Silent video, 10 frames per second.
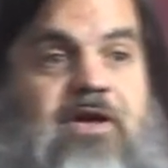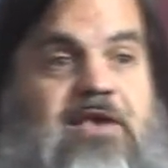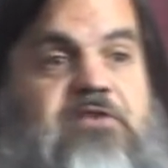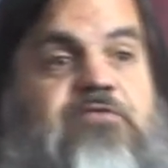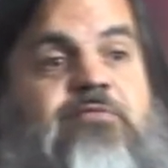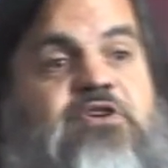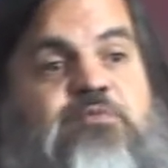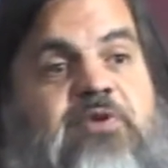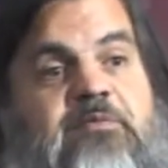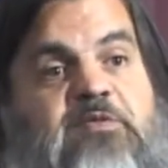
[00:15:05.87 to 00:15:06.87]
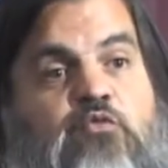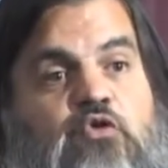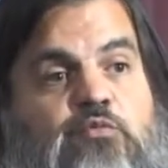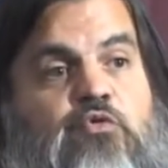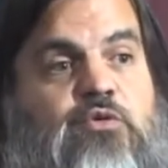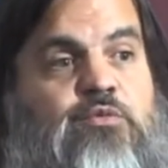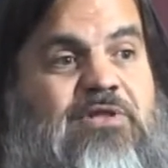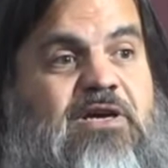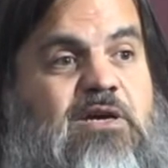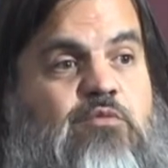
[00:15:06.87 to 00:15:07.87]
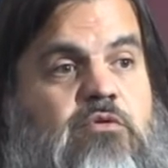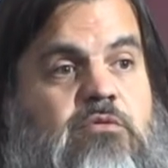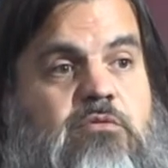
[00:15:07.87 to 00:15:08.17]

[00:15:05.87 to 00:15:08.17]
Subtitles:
as information becomes more and more unreliable.